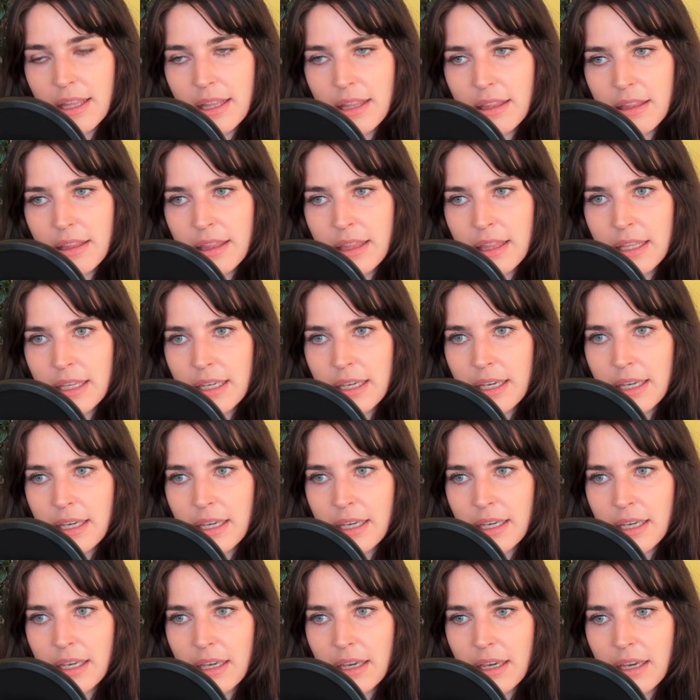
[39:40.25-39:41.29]

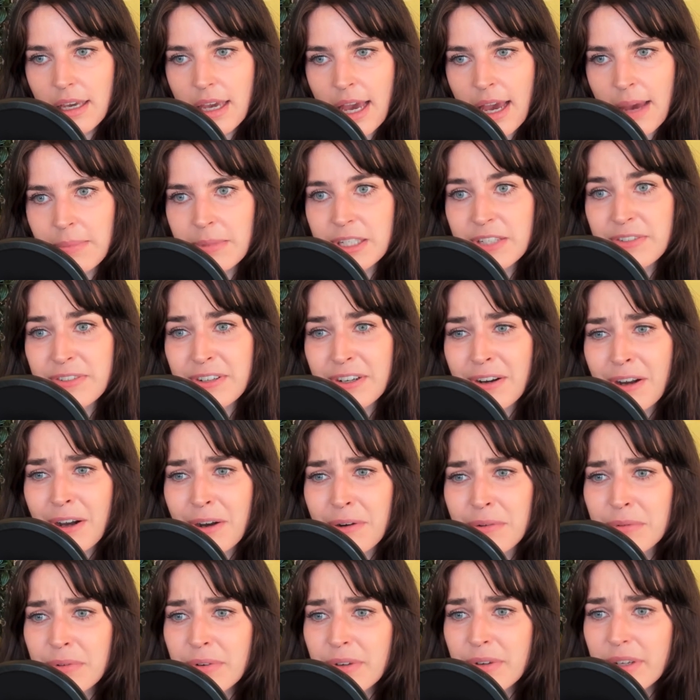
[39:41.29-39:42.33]
the atmosphere
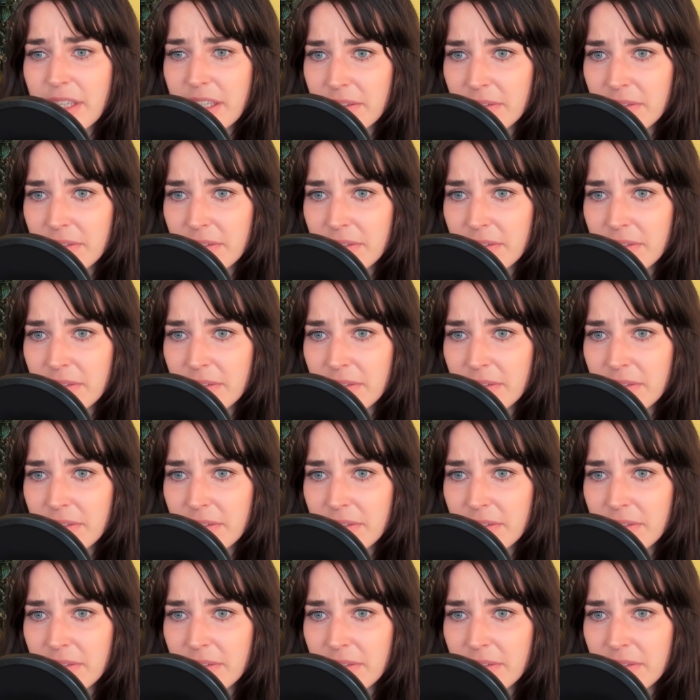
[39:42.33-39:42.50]
got really,